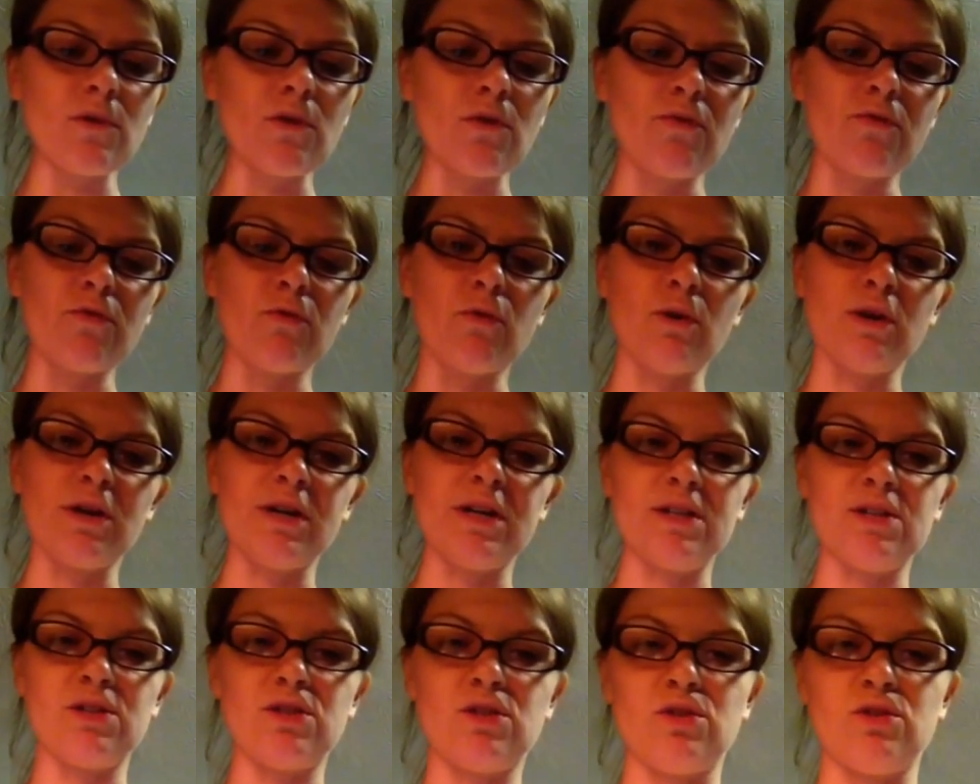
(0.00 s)
for
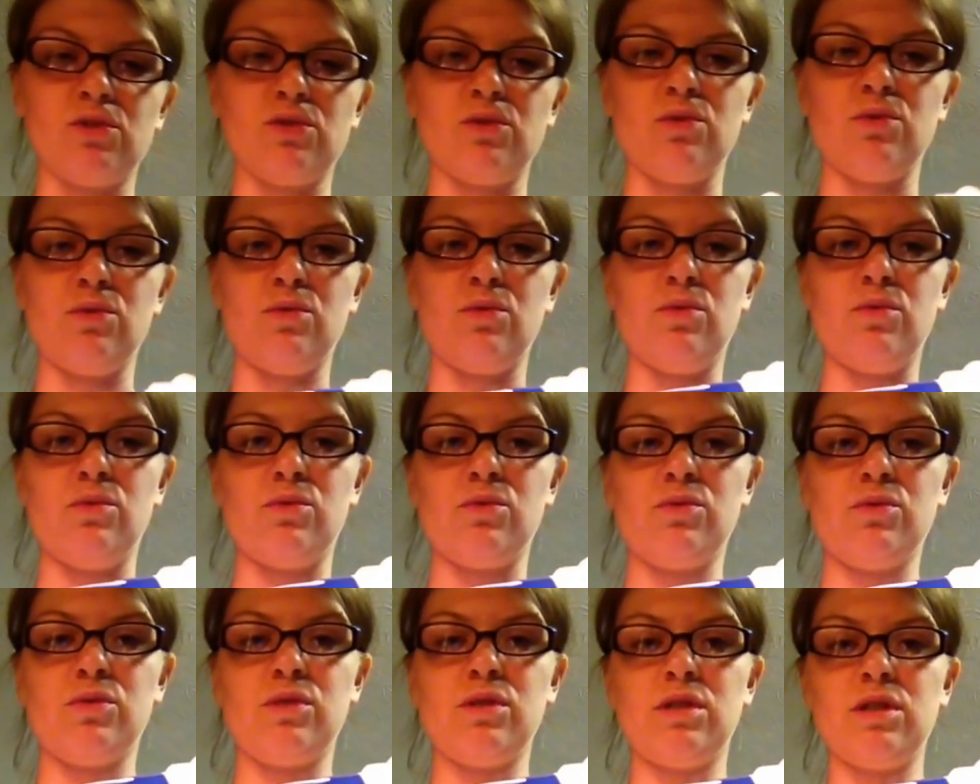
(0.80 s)
it to
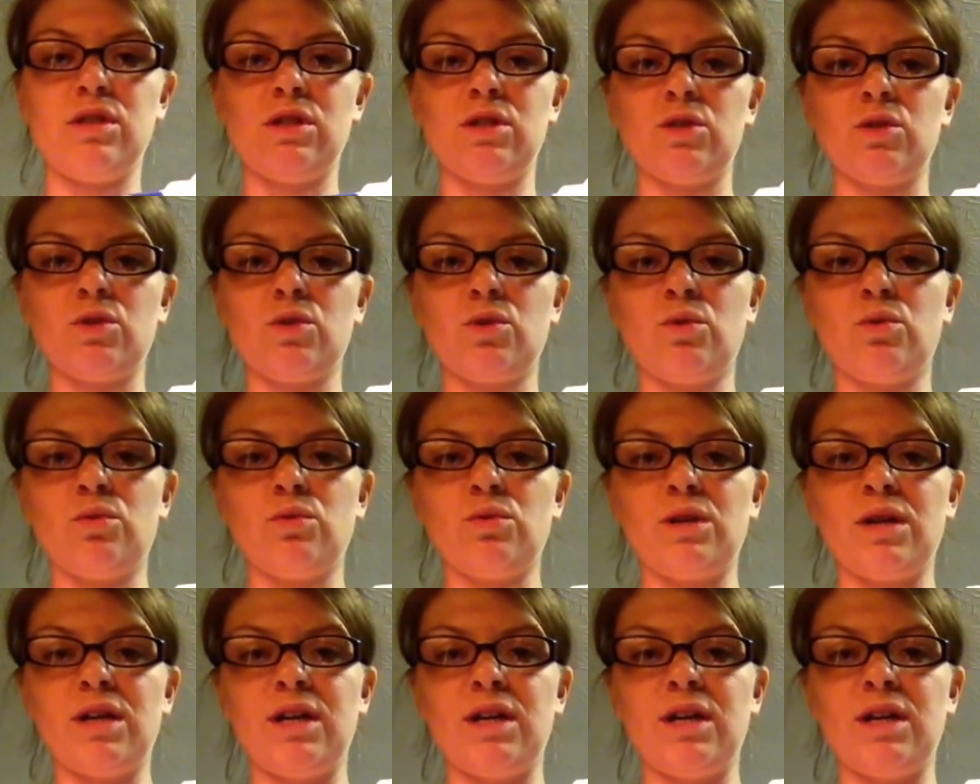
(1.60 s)
cool